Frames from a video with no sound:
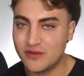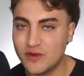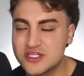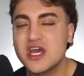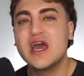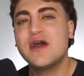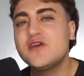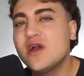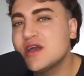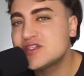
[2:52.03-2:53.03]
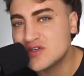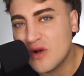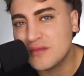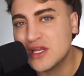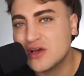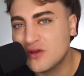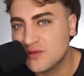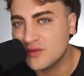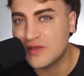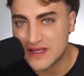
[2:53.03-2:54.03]
which if you guys do want me to go
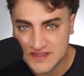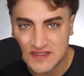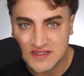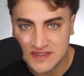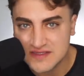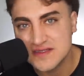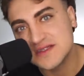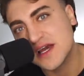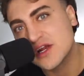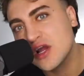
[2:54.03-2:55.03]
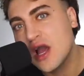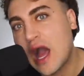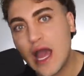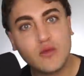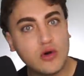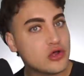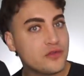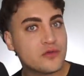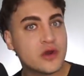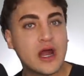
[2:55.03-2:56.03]
through that cease and desist letter, I will go through it.